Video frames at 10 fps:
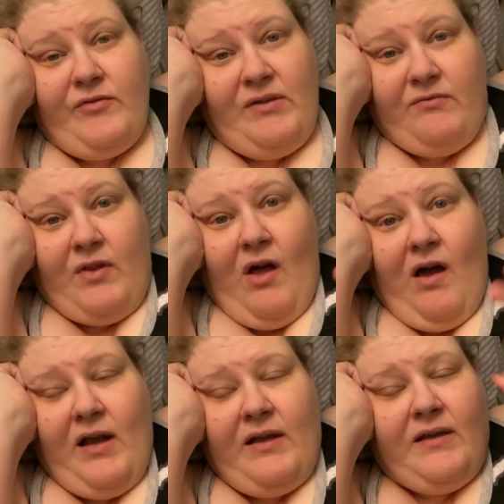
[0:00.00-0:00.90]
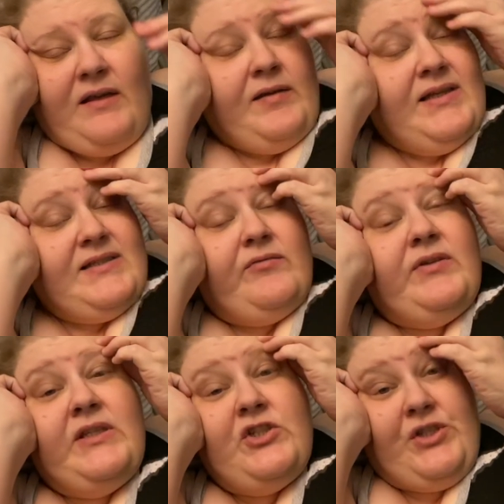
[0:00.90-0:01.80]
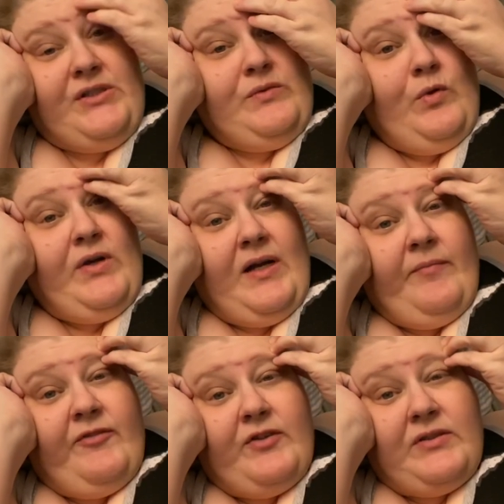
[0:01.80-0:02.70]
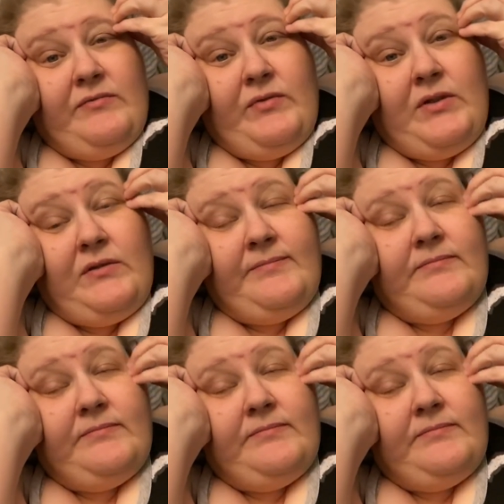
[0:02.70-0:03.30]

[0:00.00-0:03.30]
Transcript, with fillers: for the vlog because I really just woke up, first of all.